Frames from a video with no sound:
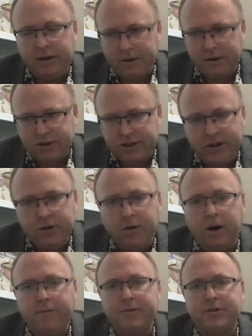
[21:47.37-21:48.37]
senior
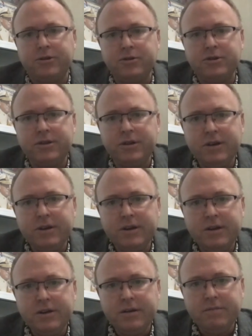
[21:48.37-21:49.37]
officers,
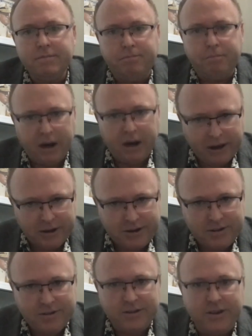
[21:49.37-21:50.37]

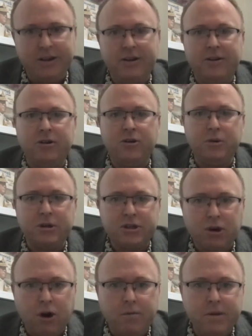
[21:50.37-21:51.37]
but the newest
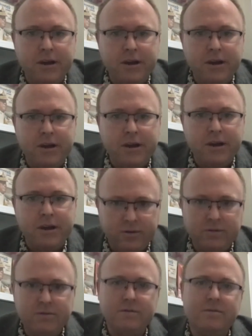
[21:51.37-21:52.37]
army
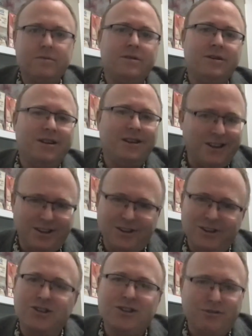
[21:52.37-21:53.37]
commander
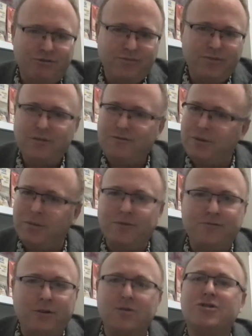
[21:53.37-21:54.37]
is from the
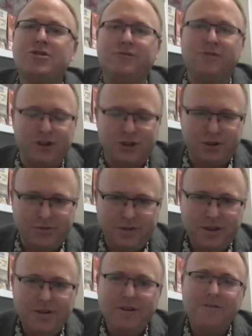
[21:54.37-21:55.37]
1st Division,
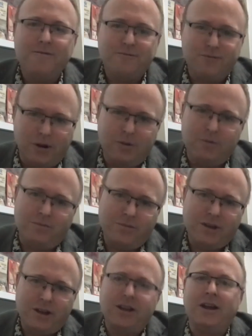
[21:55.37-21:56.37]
from
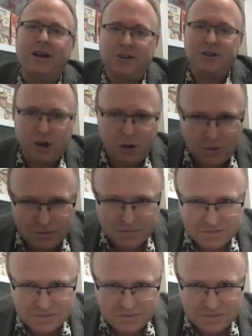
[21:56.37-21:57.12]
the King's Own,